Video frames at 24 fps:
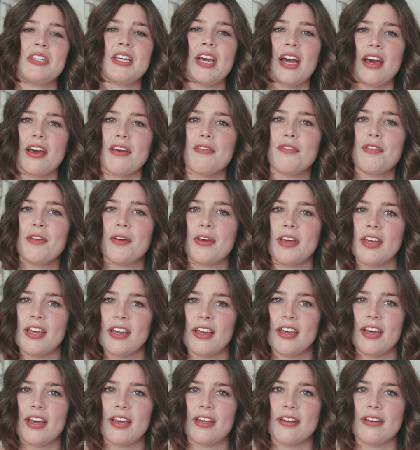Yeah, if you
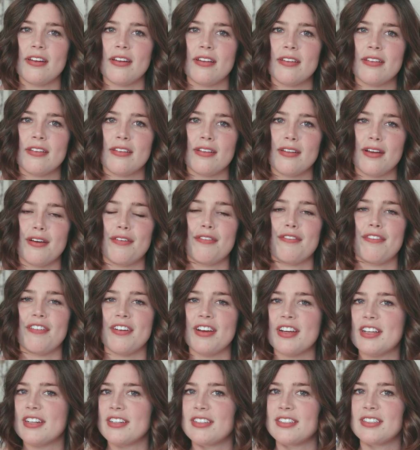can get a
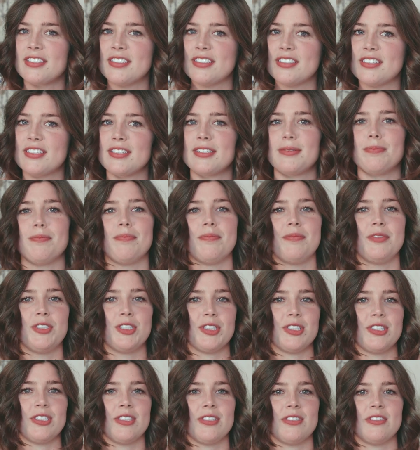friend to
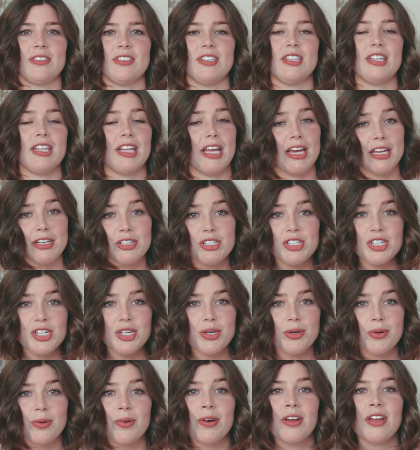just lend
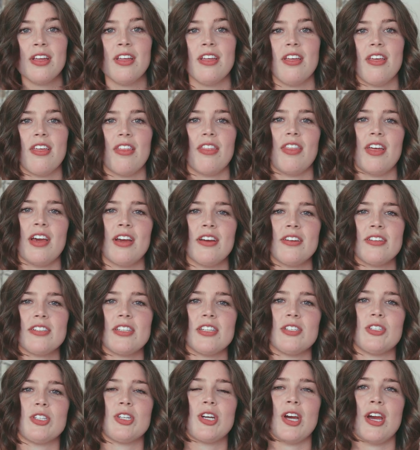you theirs,
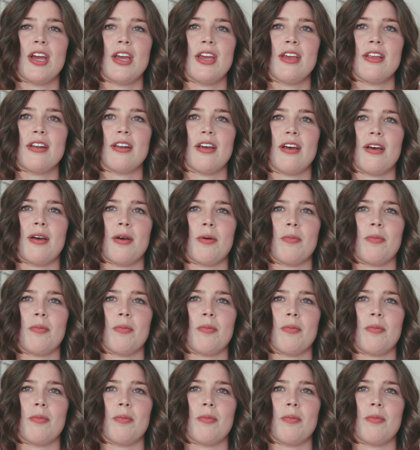it's great,